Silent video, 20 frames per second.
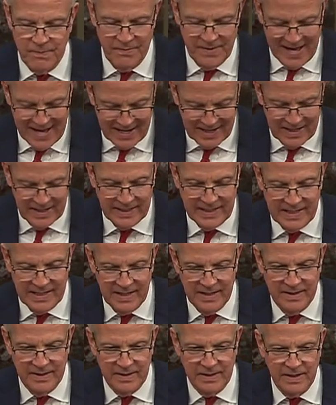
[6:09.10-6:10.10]
that
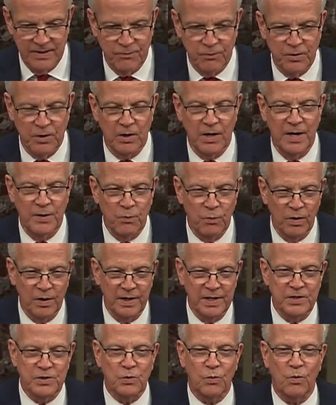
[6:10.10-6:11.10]
again. If you're
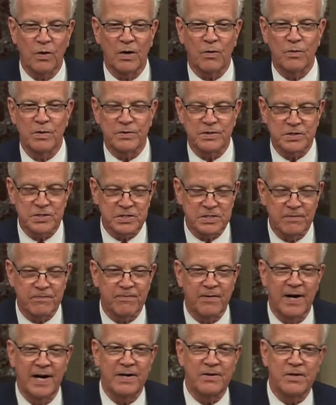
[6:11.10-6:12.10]
unwilling to work with us to
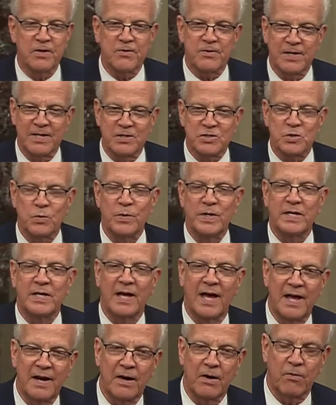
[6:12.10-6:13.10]
find the things that we
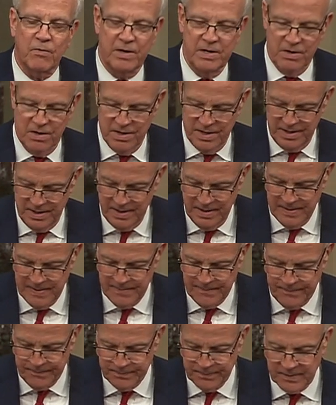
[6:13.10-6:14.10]
can agree on,
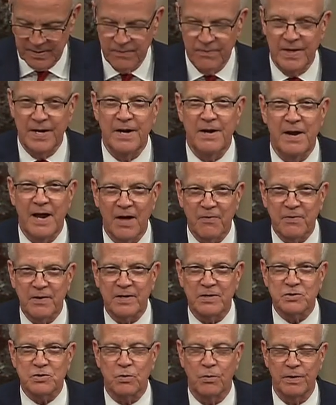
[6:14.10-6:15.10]
then nothing
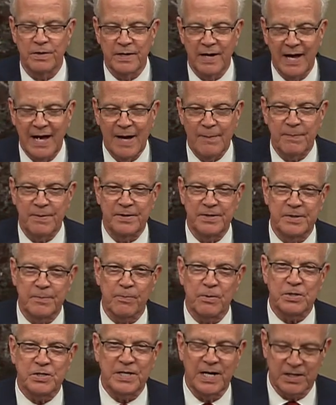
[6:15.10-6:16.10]
is going to happen to
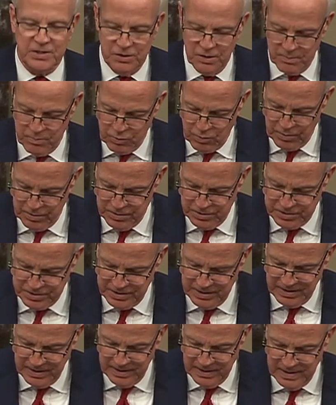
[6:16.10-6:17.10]
protect our borders,
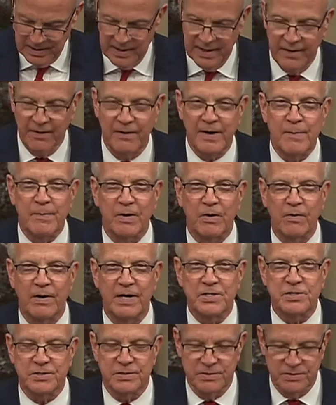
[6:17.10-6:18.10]
and our
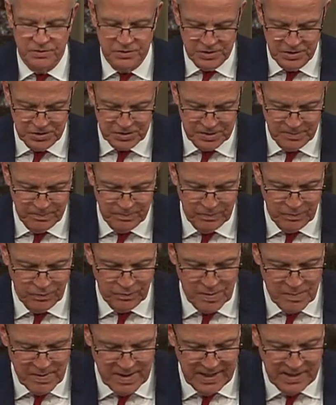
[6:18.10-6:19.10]
immigration system
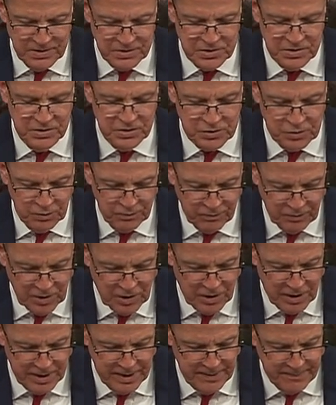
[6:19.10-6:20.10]
remains so
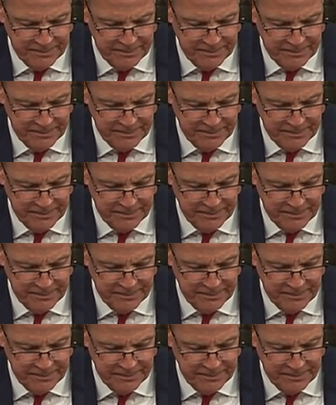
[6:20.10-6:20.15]
flawed.